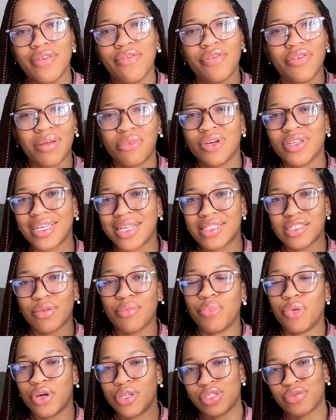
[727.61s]
Even if I'm not
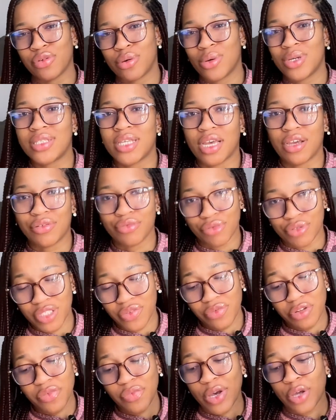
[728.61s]
getting points for what I wrote,
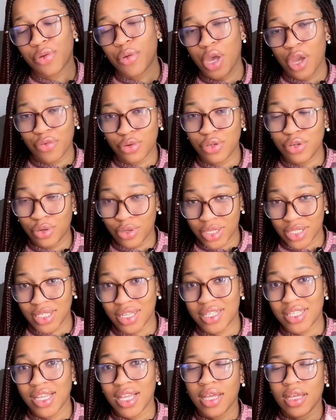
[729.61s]
even if I know I wrote
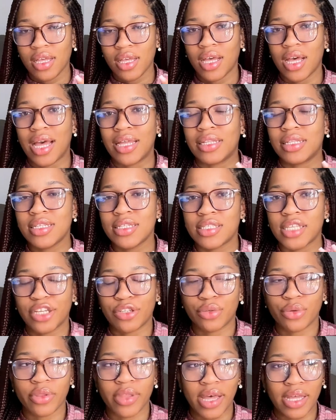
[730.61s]
nonsense, at least I
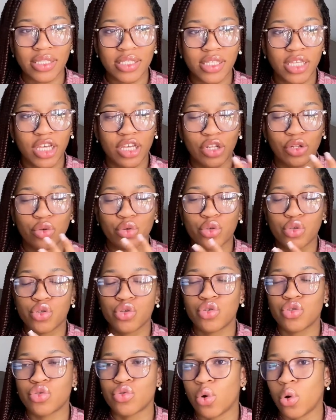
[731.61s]
know that it looks
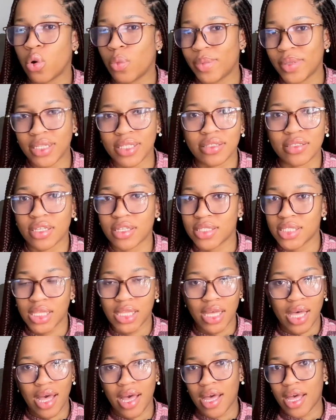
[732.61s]
so pleasing to
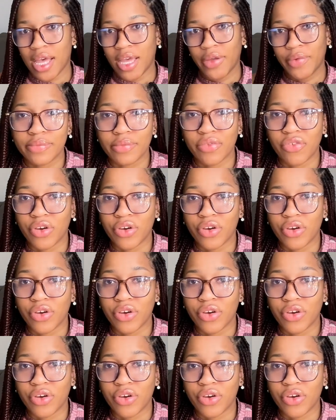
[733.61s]
the eye.